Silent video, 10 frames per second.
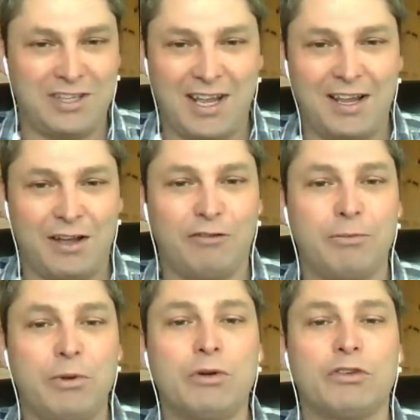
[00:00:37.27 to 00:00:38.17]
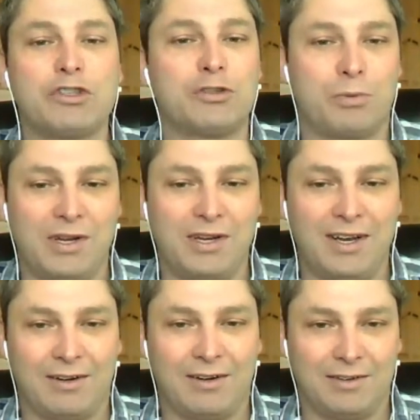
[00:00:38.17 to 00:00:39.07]
day of beautiful spring
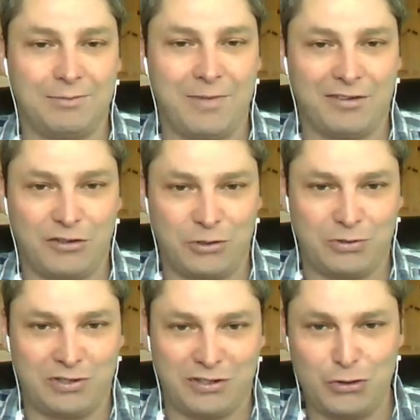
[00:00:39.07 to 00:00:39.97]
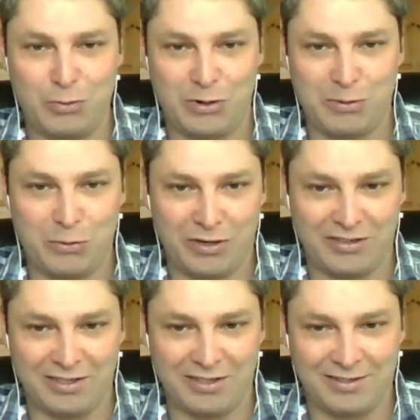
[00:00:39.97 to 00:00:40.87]
there in Massachusetts, Newburyport,
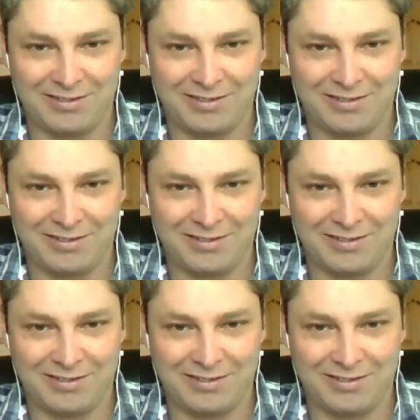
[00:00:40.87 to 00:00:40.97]
is it?